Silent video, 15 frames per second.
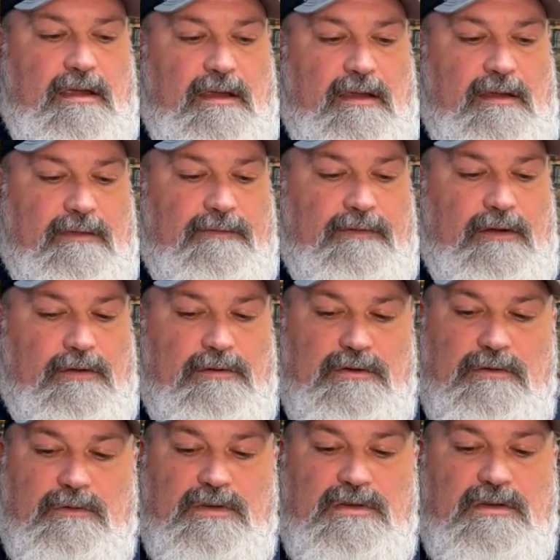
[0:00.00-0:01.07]
If
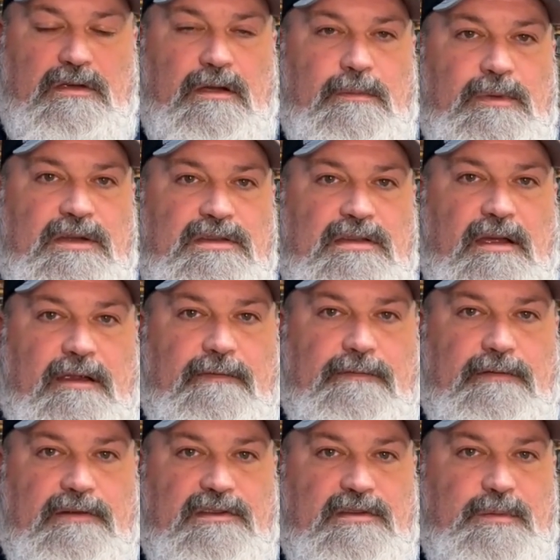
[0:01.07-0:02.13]
OSHA was to come on site for
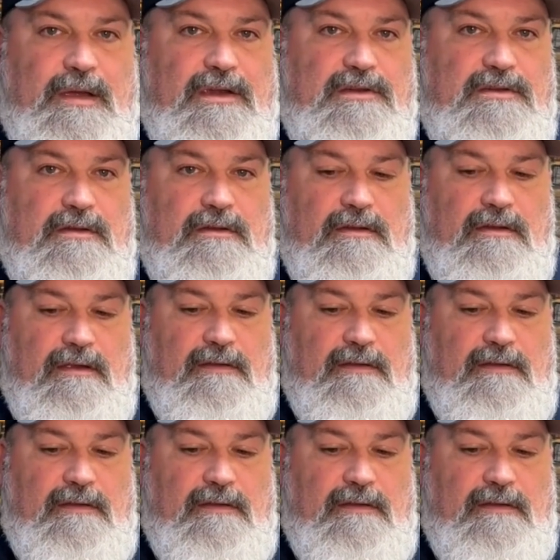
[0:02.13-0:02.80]
an inspection